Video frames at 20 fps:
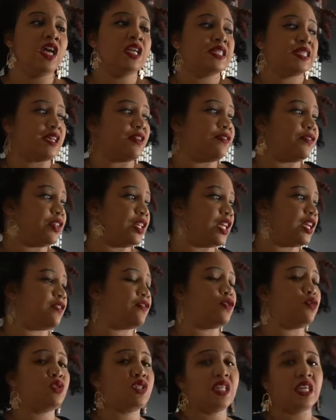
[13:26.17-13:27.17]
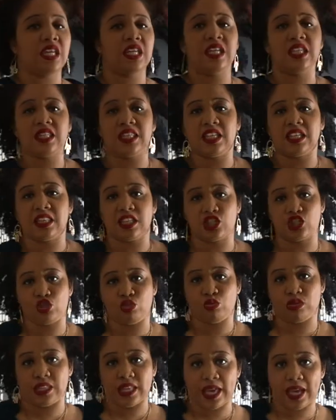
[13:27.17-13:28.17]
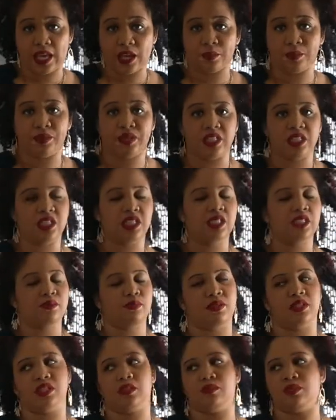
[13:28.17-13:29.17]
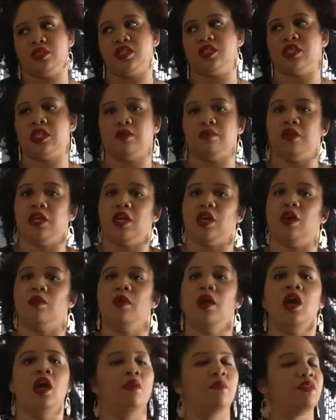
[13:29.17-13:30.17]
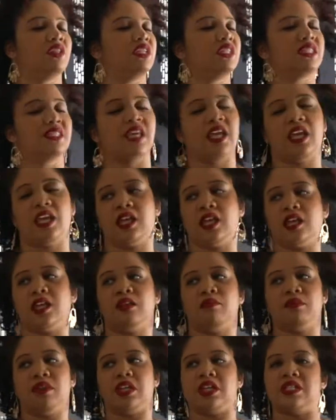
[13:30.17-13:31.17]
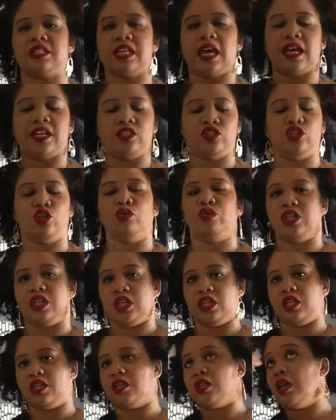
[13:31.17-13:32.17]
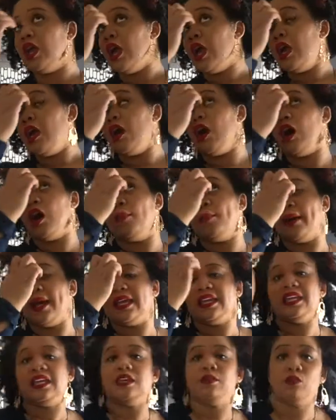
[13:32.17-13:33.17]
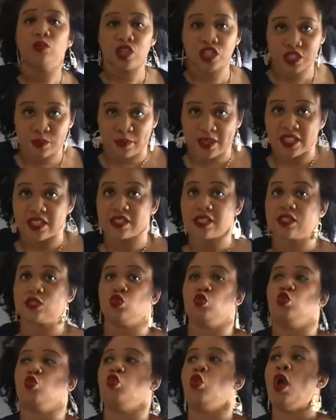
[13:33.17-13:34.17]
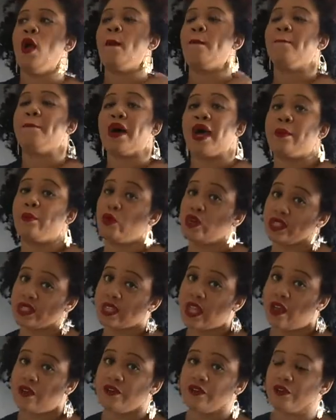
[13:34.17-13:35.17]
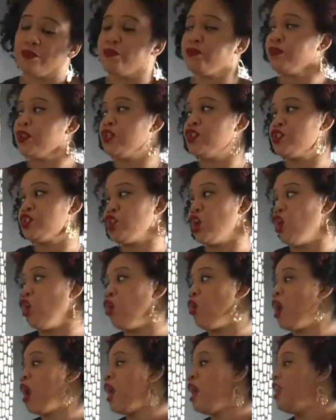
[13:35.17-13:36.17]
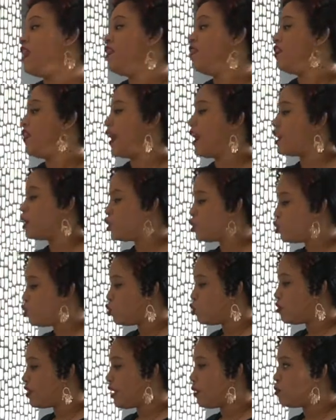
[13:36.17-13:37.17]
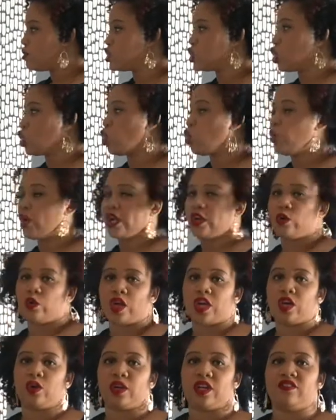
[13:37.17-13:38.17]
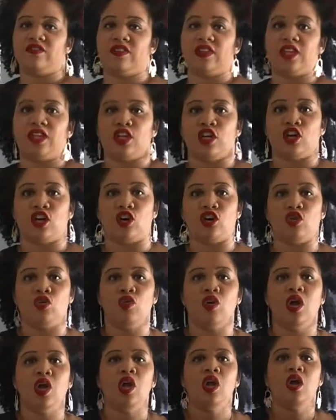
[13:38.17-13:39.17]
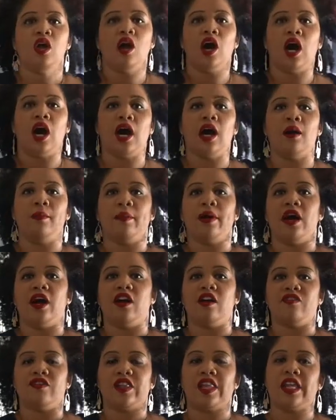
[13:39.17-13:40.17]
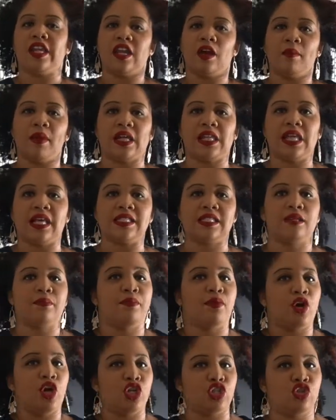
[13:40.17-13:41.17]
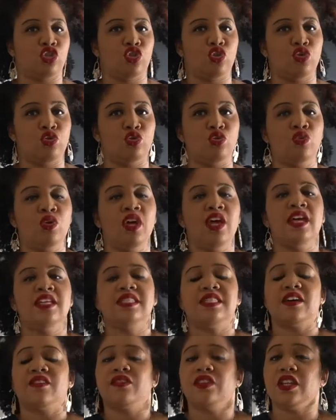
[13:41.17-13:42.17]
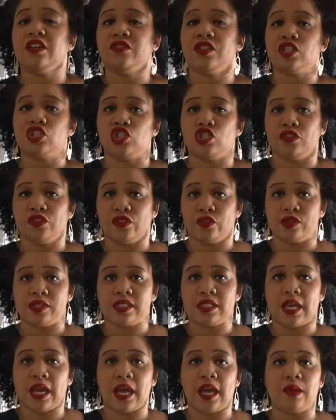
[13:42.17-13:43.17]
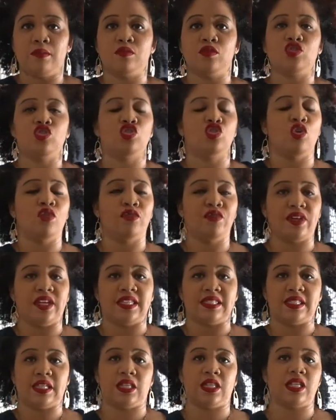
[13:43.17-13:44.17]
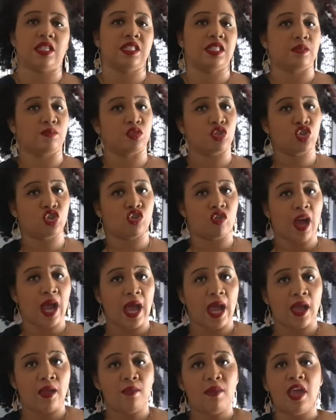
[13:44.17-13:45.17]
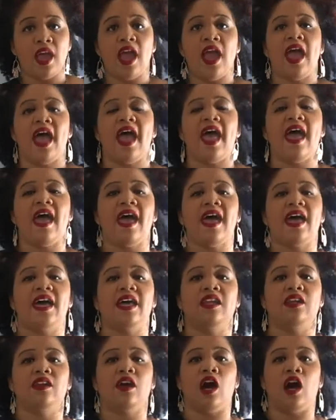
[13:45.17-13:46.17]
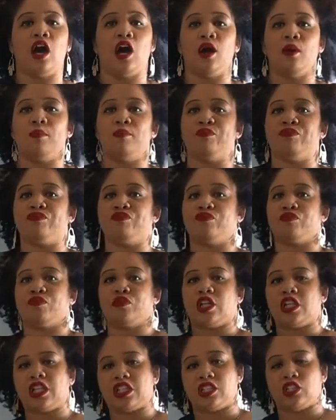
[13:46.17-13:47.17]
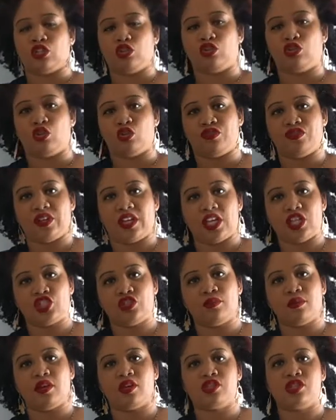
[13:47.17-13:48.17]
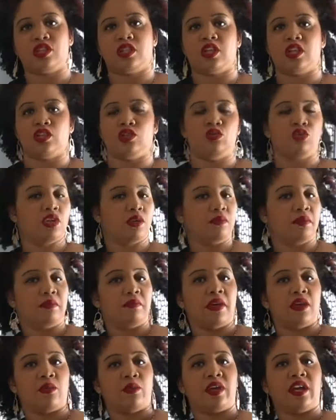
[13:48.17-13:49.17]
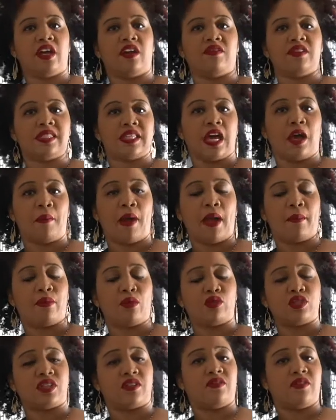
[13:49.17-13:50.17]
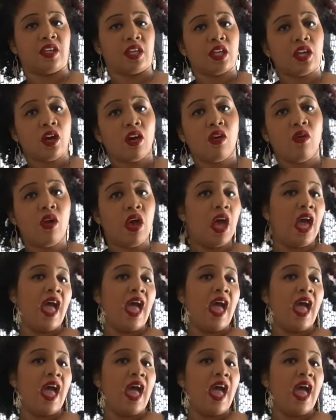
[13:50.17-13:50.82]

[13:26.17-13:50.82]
Definitely, if you see anything that you like, please hit me up. Please take it because I don't need it. I need more space to buy more stuff. So thank you. That was a quick video of cleaning out my closet part 2. Definitely, if this is your first time, don't forget to click subscribe and click the little notification bell so that you can be made aware every time I post a video.